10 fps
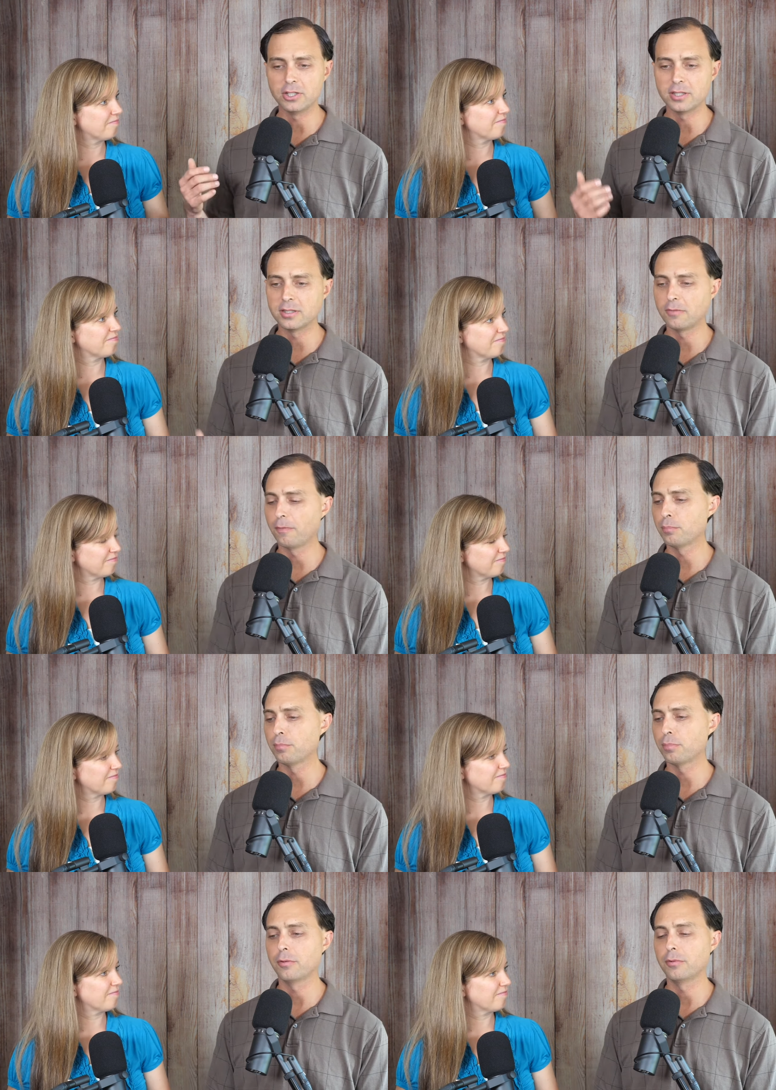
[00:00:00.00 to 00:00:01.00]
Speaker 1: it just,
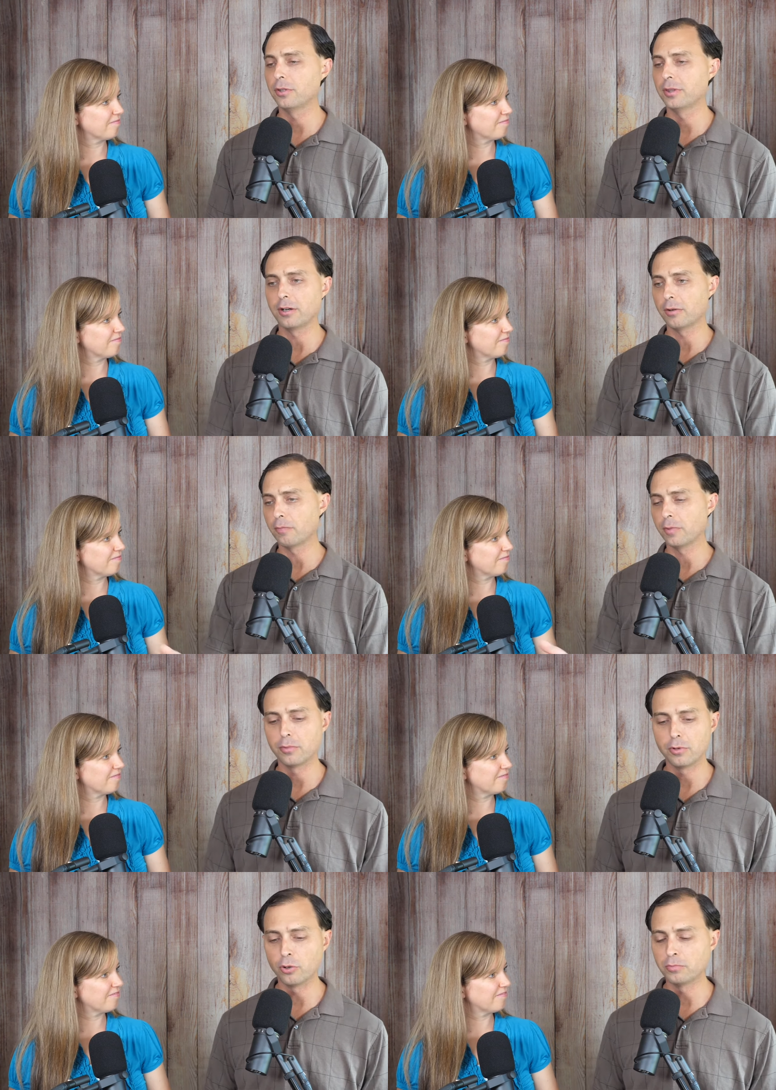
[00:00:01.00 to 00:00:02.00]
per, their
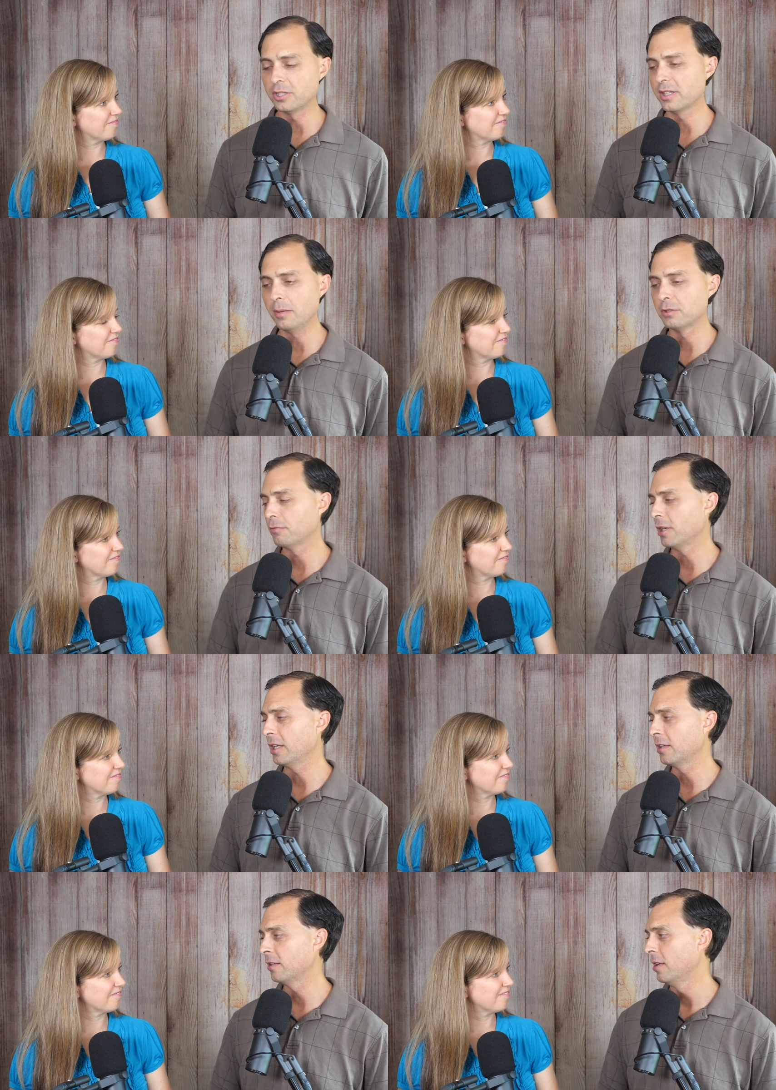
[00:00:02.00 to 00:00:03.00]
home just keeps
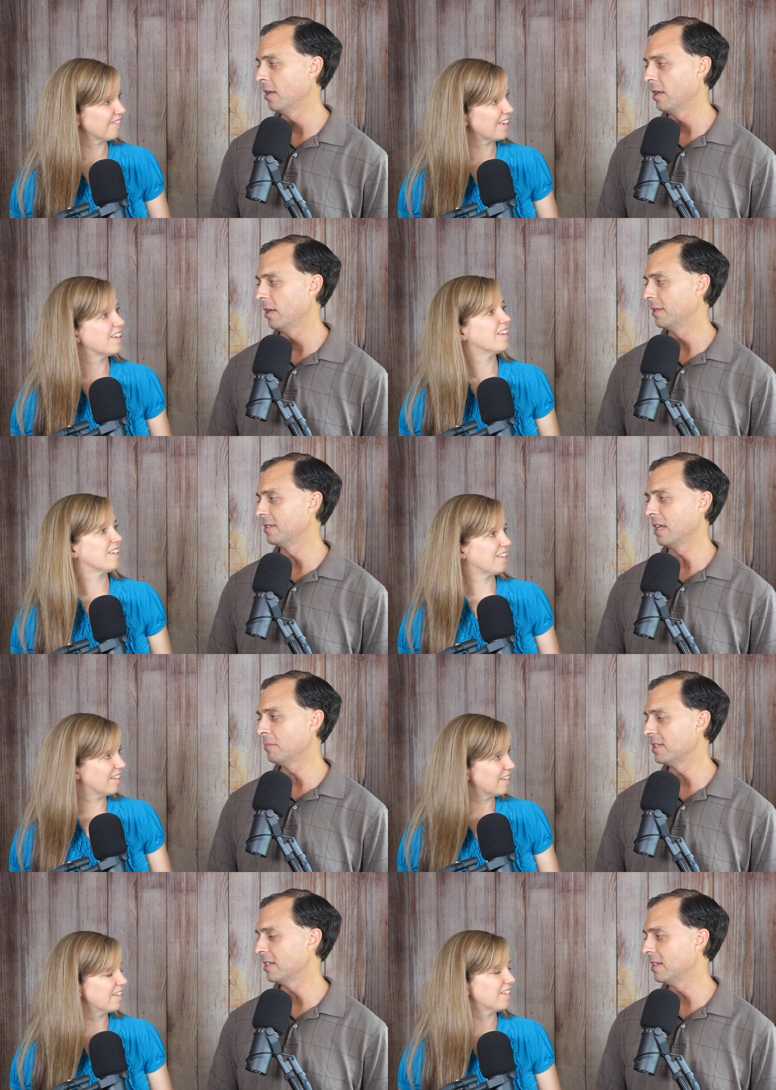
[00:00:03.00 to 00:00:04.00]
running the
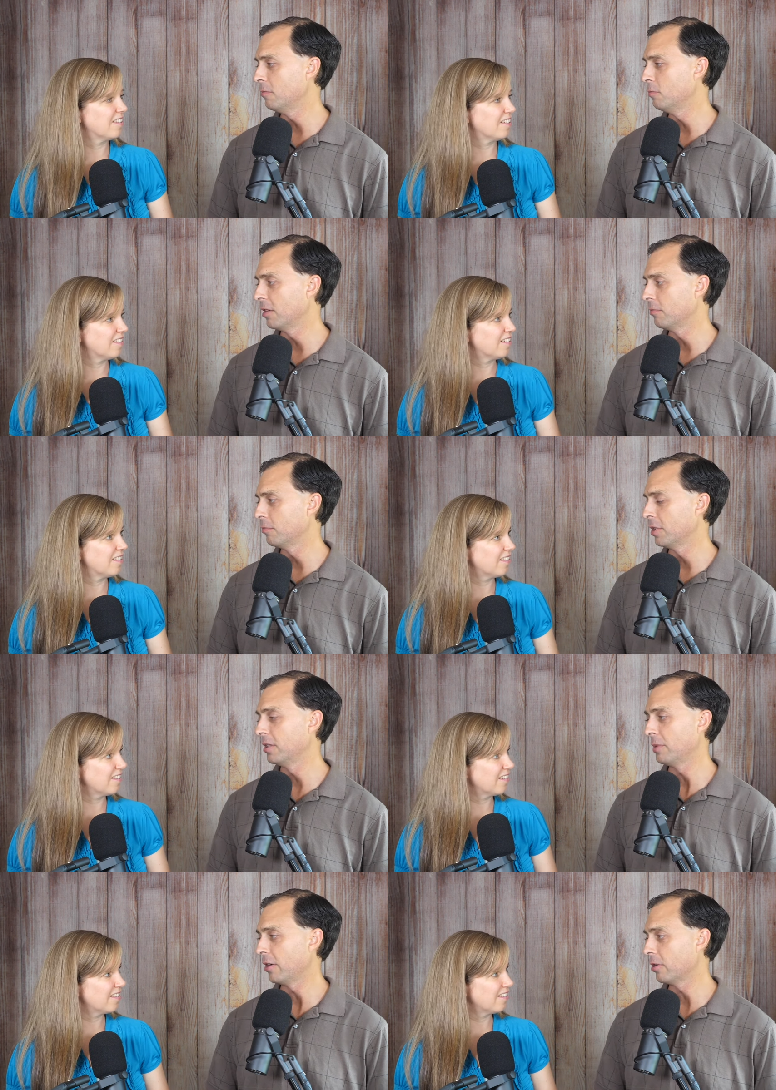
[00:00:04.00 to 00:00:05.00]
same as it did when it
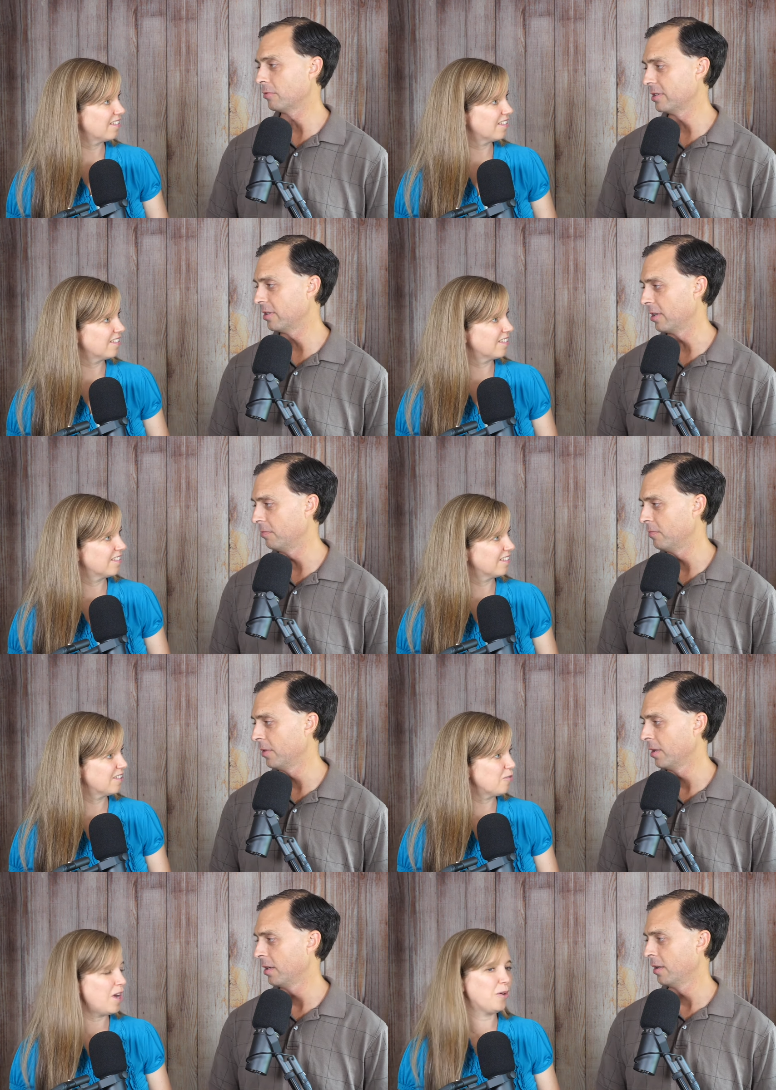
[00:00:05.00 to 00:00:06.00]
when the power was on.
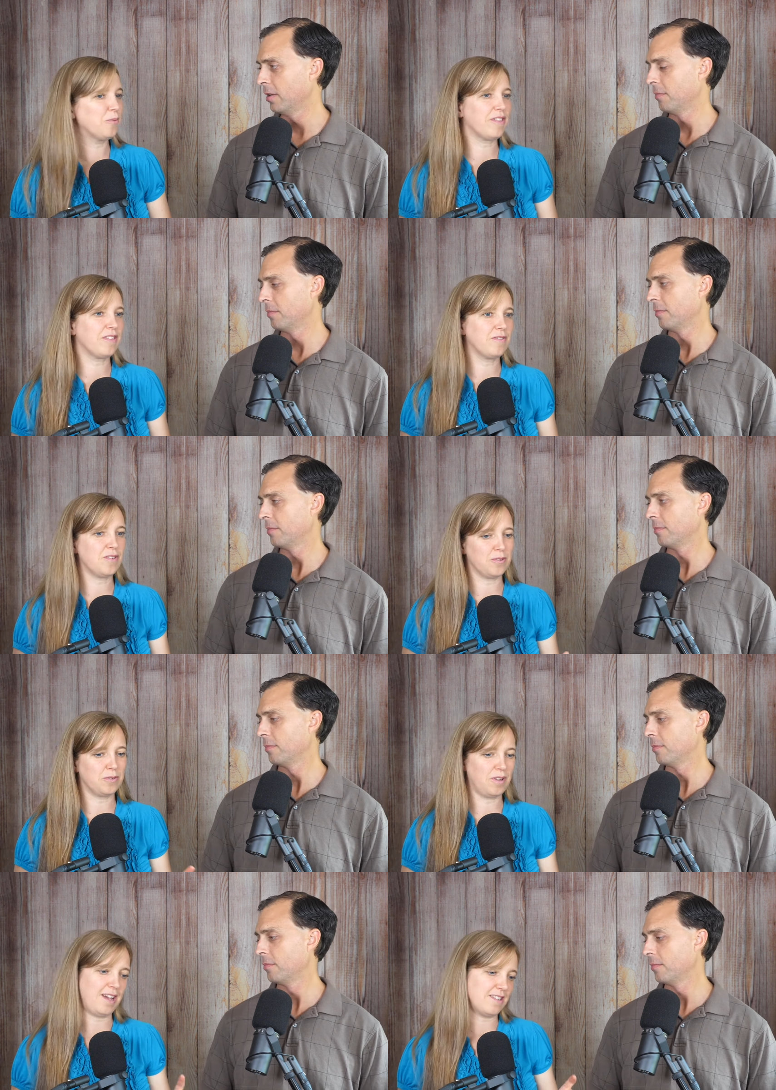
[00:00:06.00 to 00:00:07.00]
Speaker 2: Well, with a
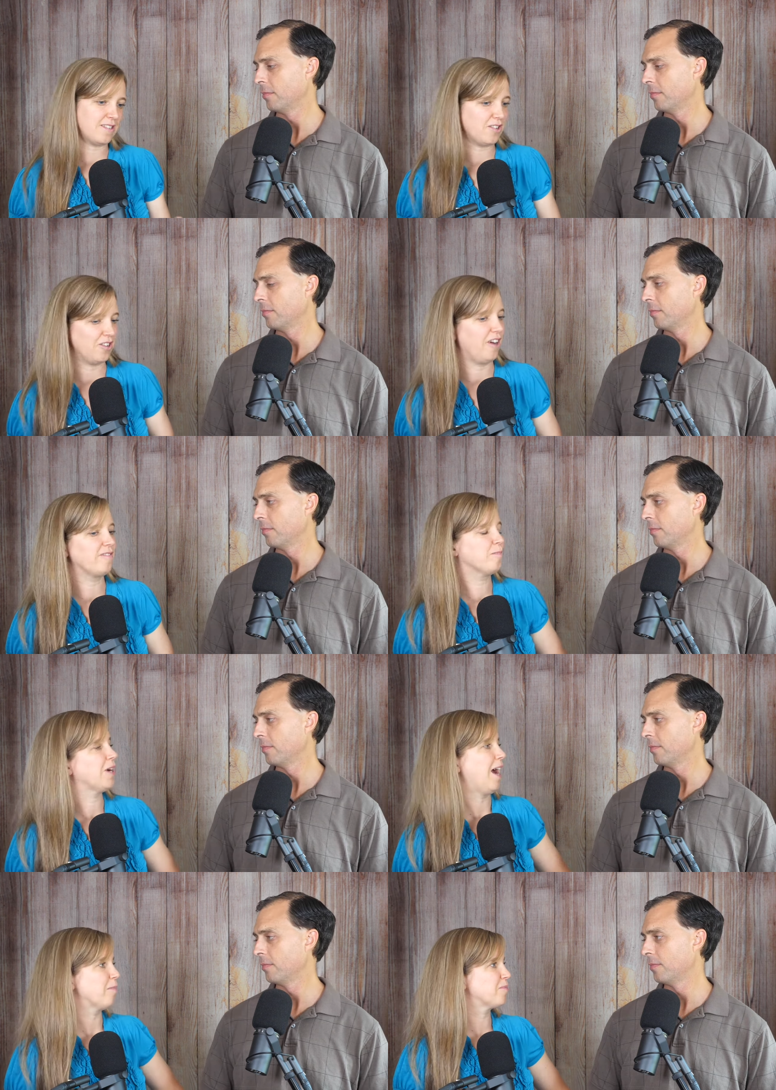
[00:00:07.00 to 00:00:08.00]
few lights turned off,
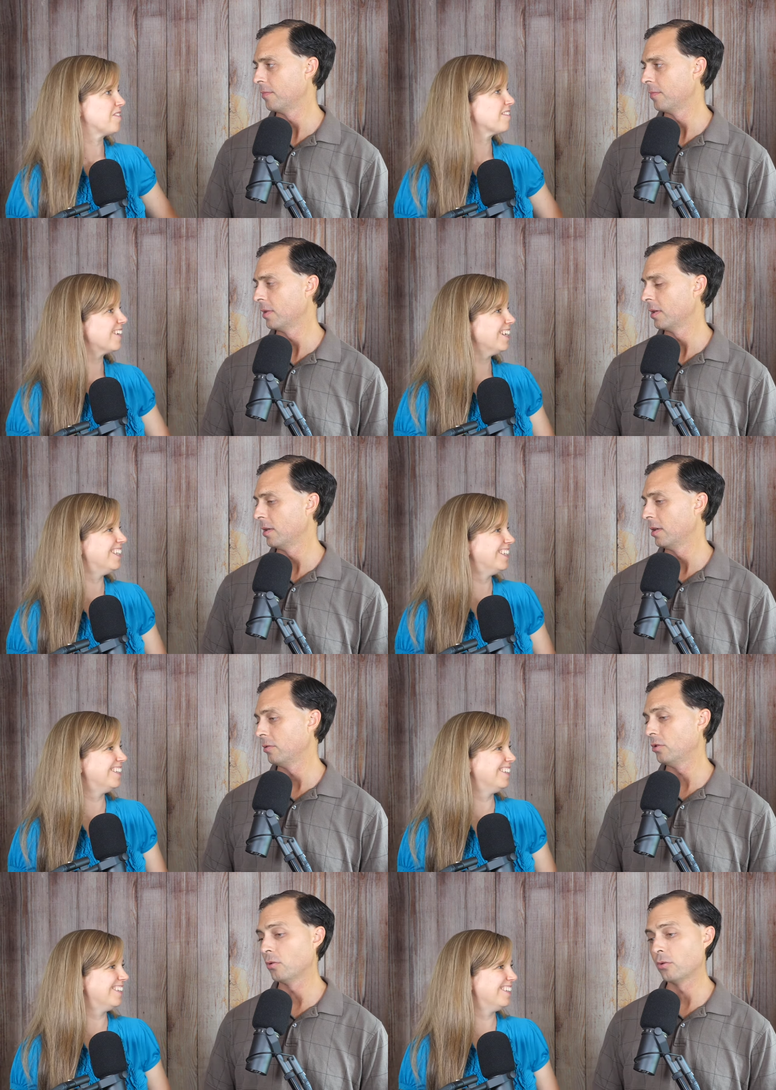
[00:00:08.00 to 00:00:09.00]
perhaps.
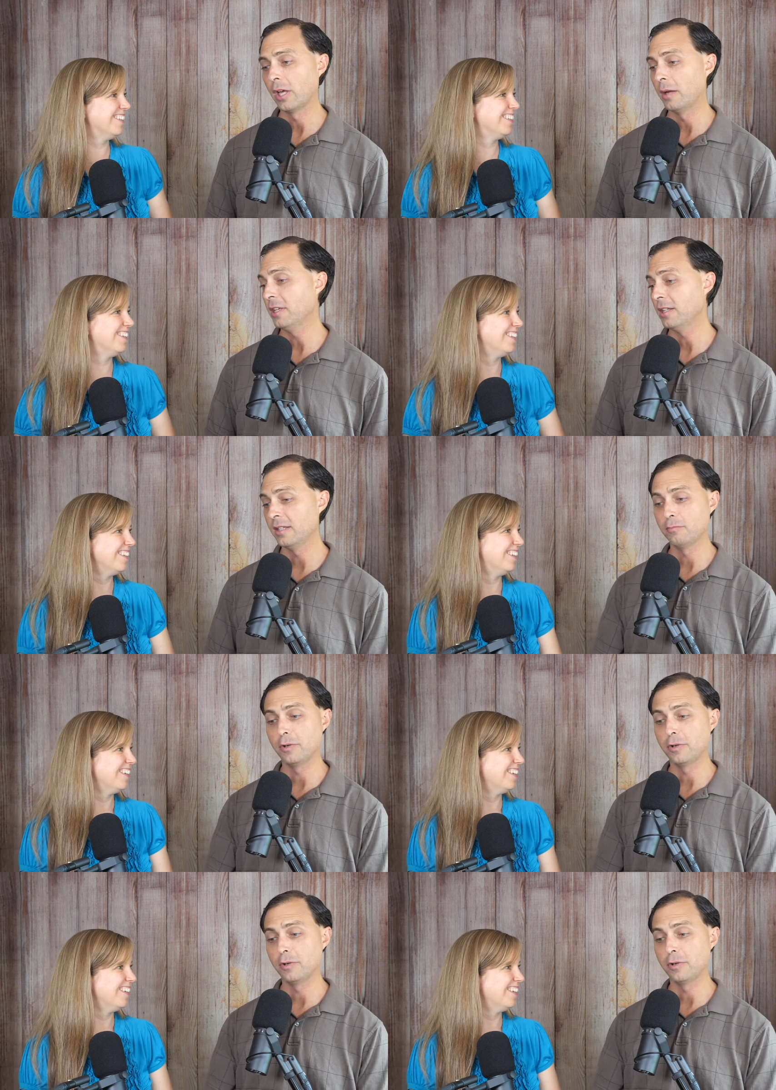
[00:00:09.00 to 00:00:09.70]
Speaker 1: no, I mean